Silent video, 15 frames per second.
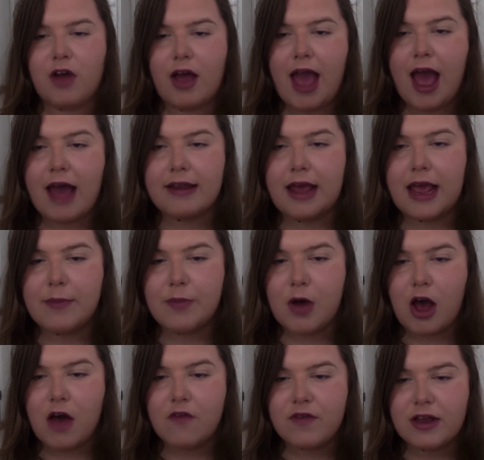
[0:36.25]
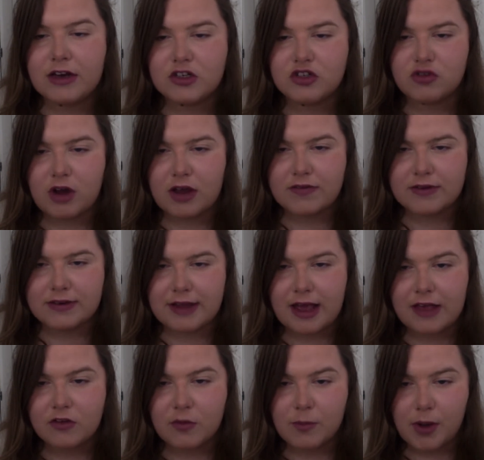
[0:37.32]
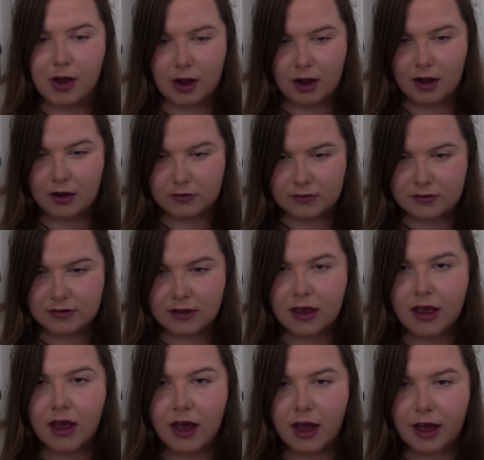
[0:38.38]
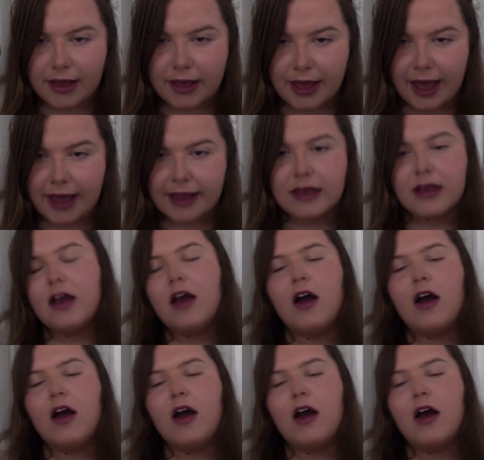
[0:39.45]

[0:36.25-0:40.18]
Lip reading: I had a perfect driving test pass, okay?